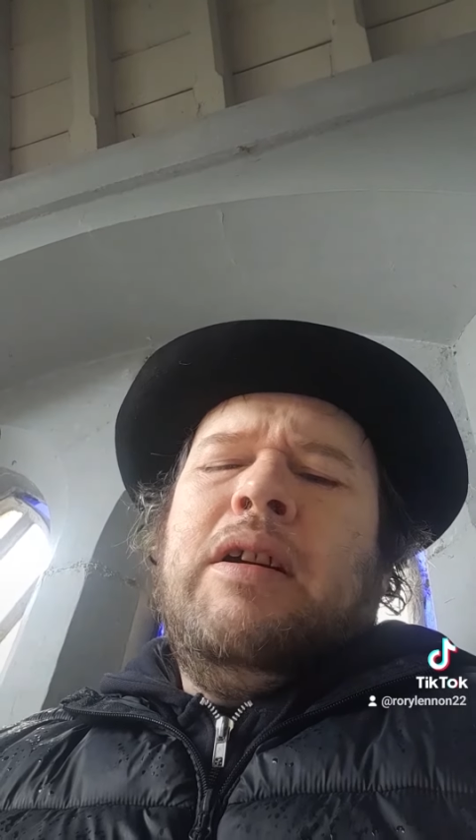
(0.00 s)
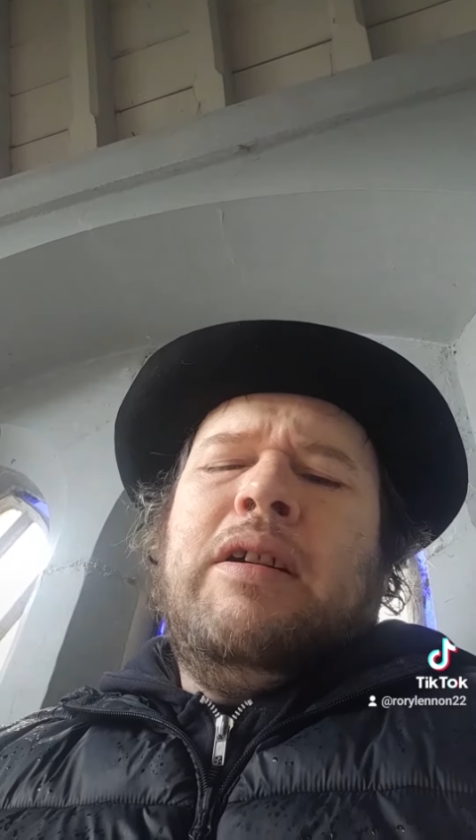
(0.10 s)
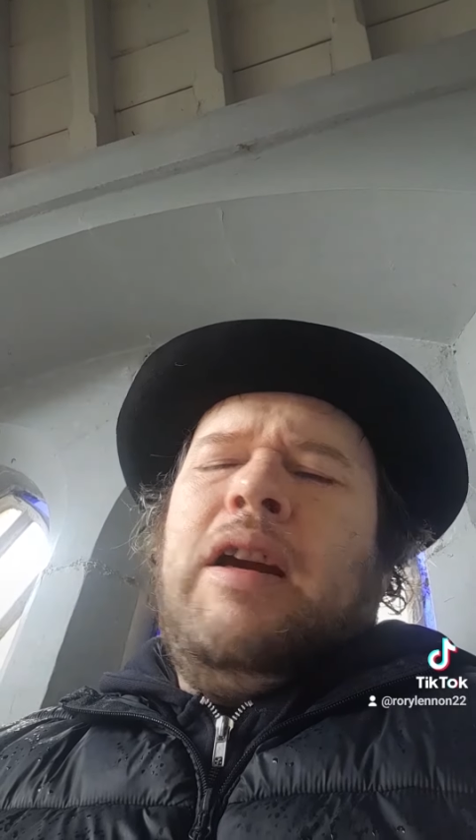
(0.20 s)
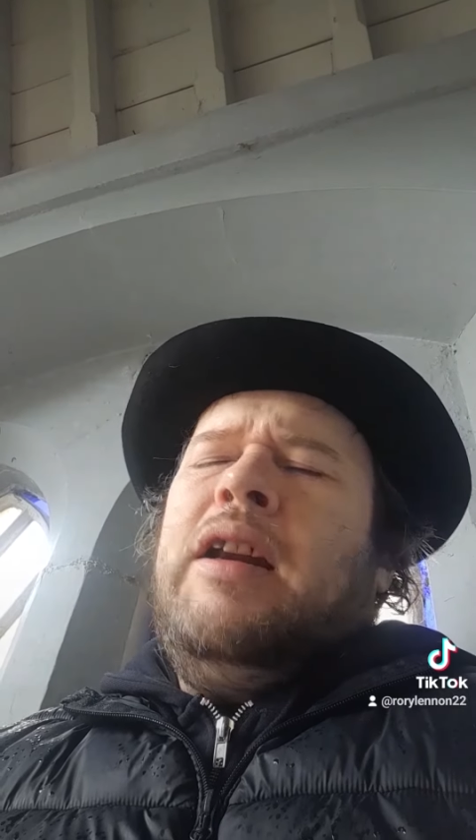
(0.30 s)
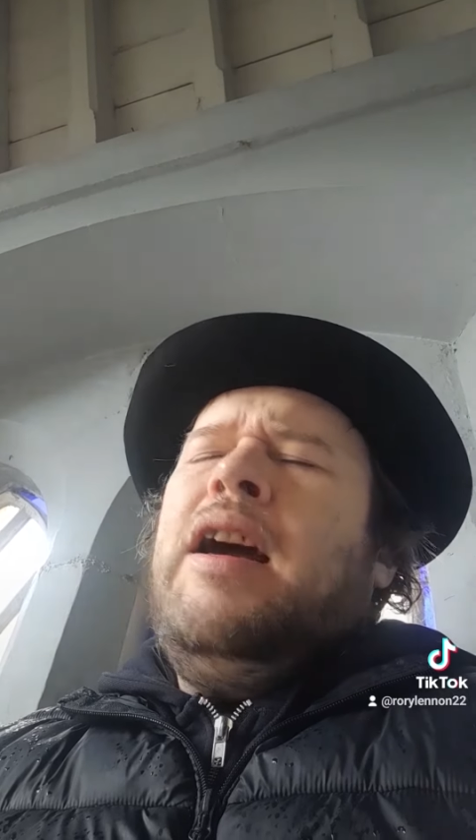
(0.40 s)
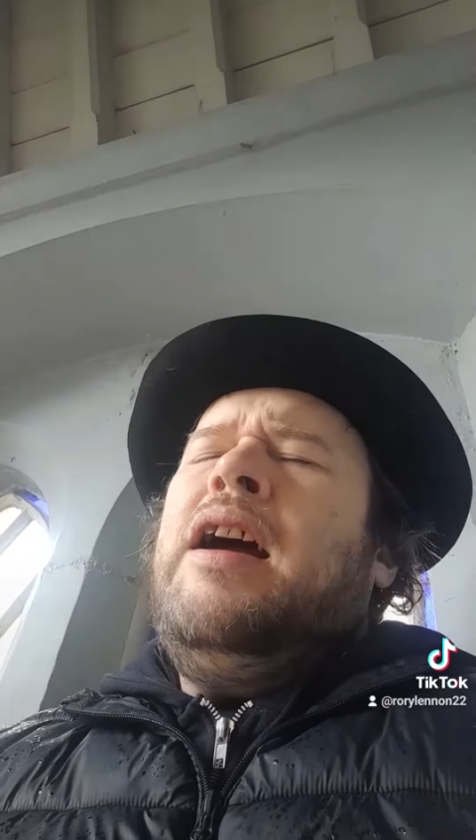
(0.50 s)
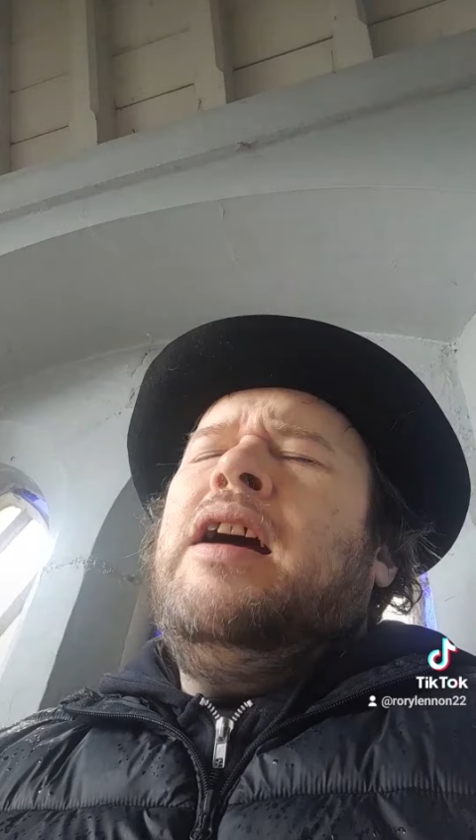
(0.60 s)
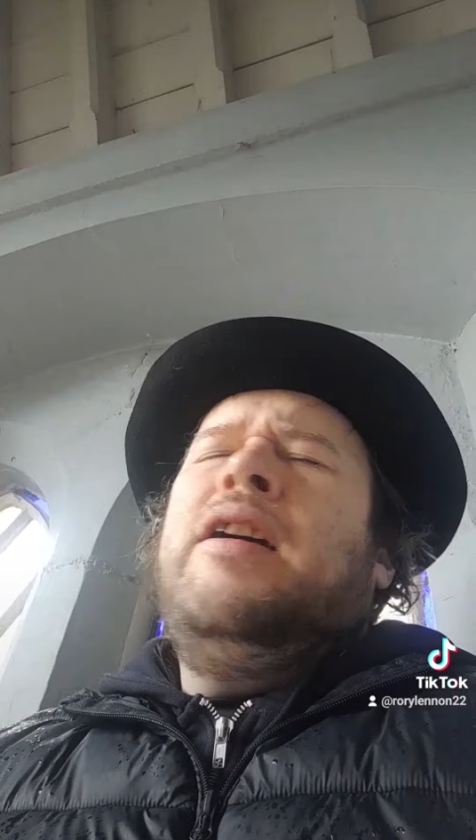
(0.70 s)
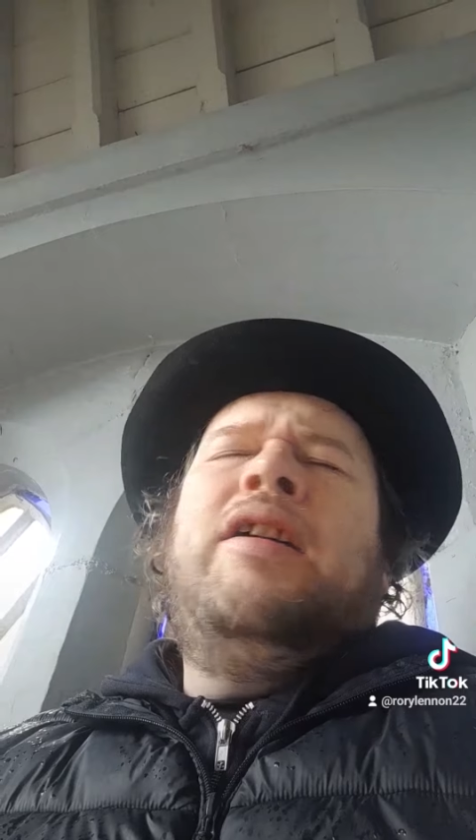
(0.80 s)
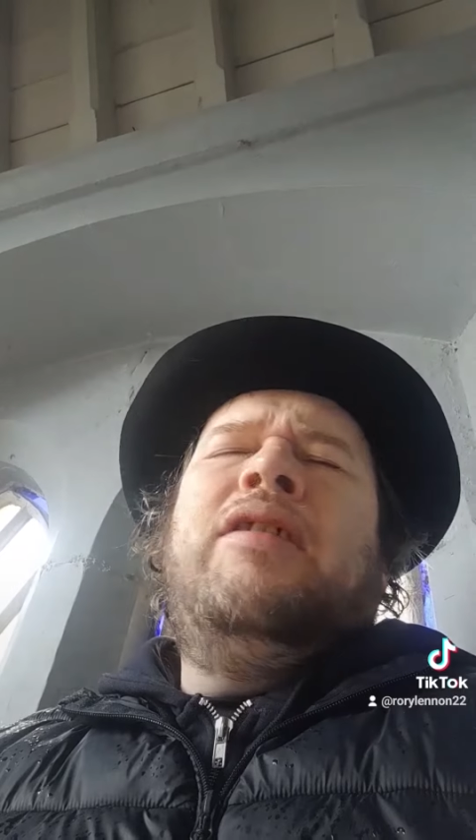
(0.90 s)
Can
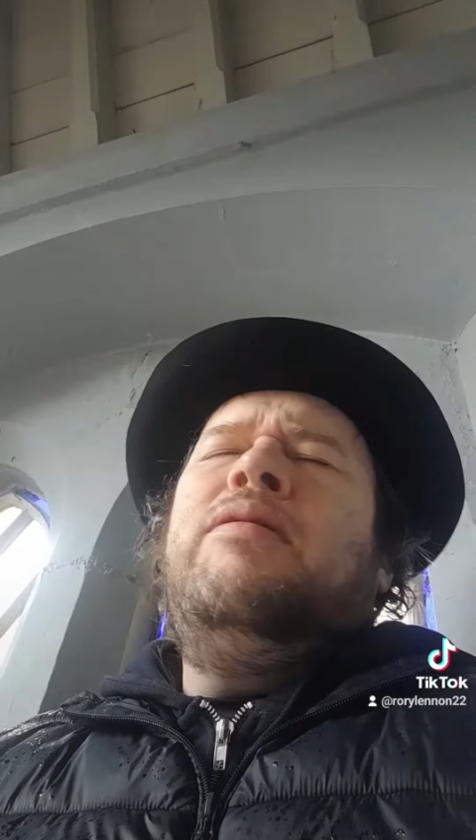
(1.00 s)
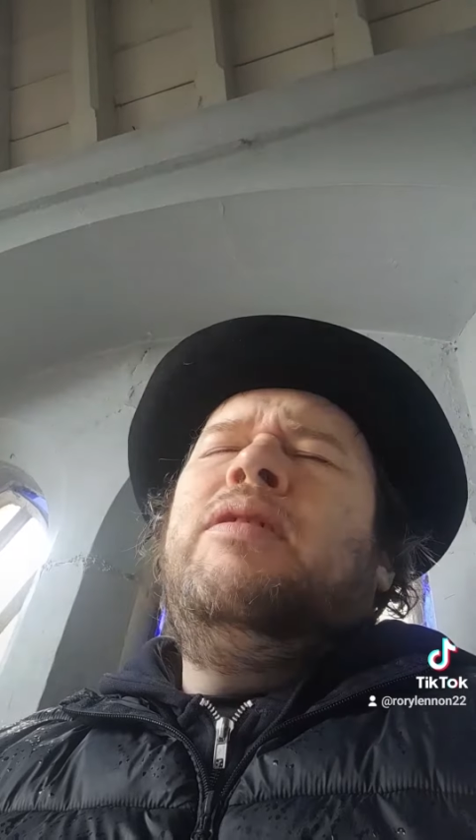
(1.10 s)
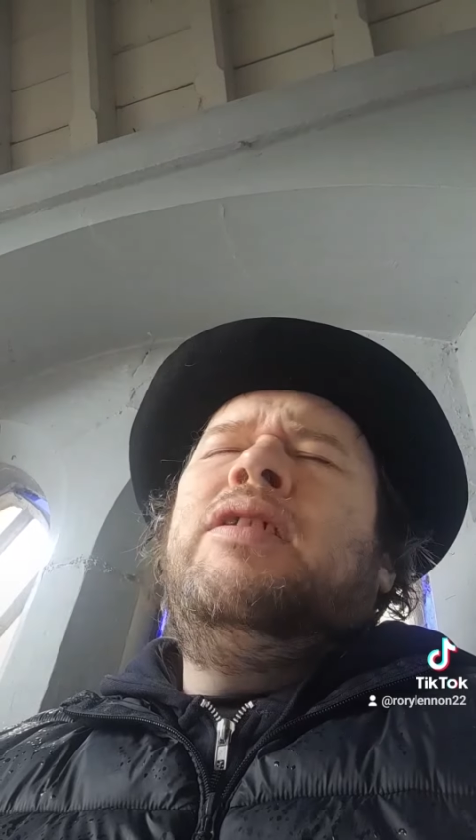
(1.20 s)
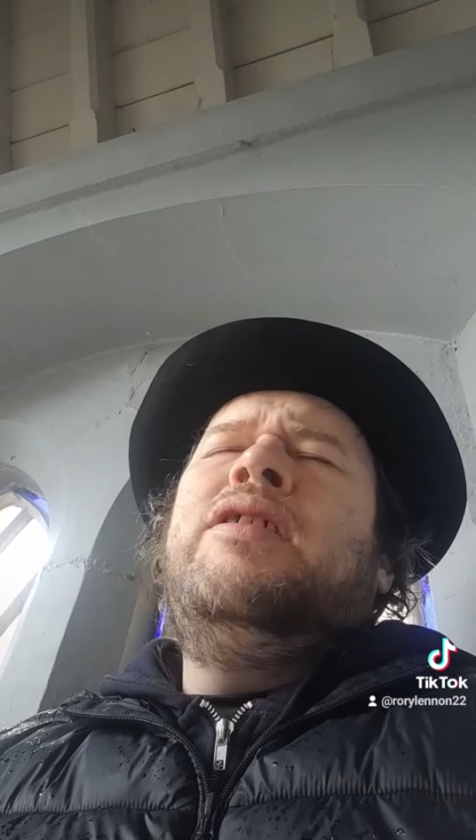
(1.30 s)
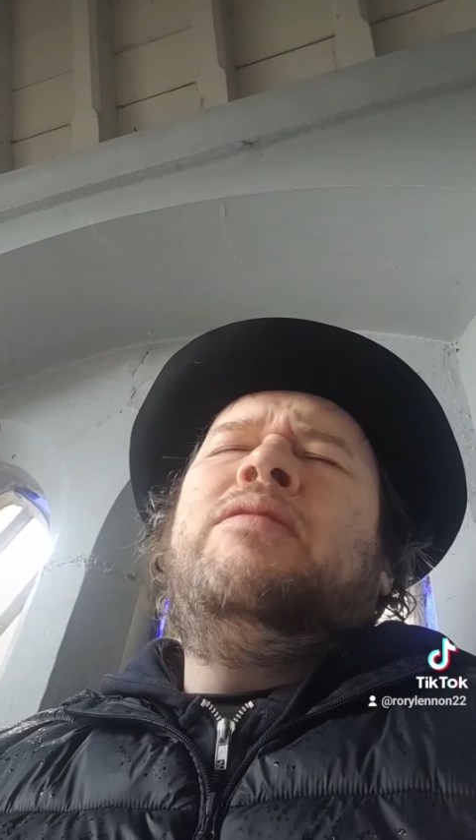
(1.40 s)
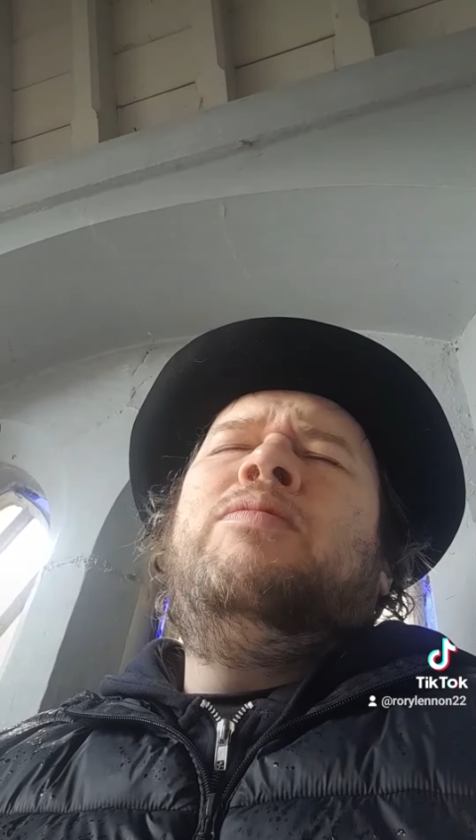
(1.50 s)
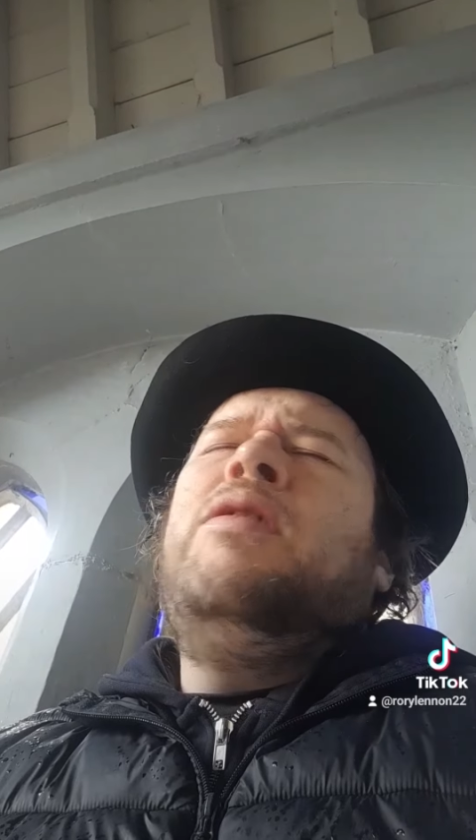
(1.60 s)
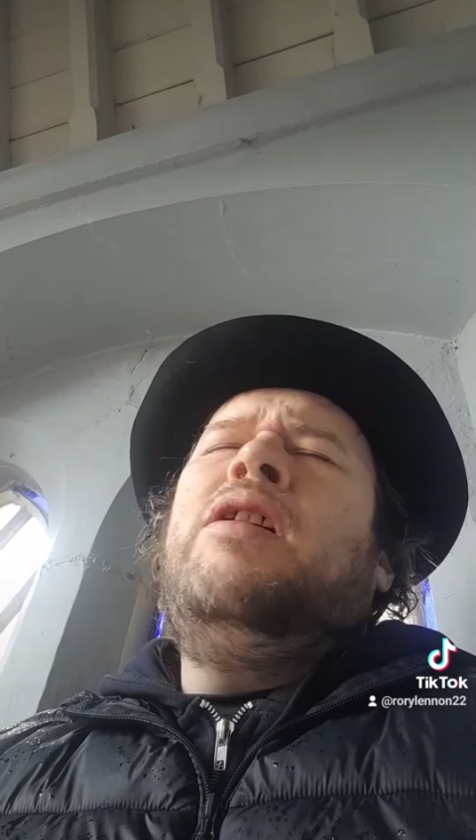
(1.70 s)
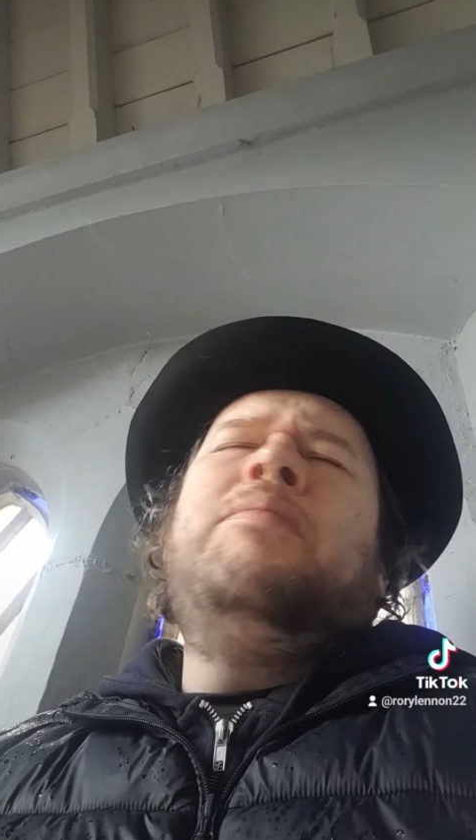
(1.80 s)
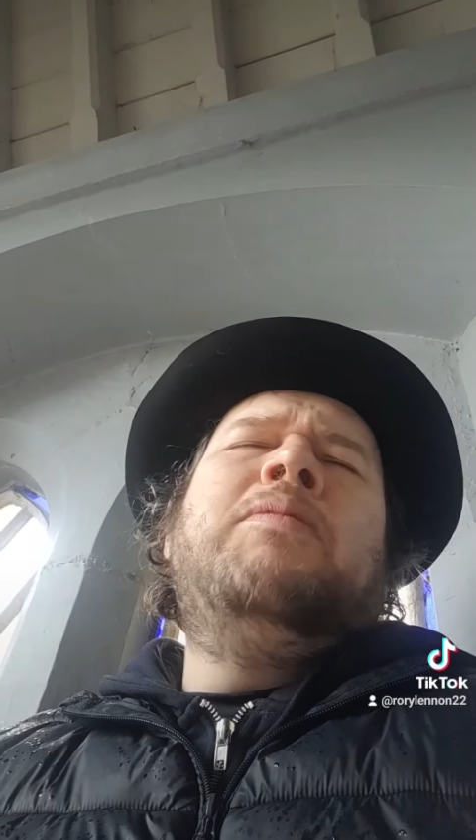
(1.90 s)
I hear it one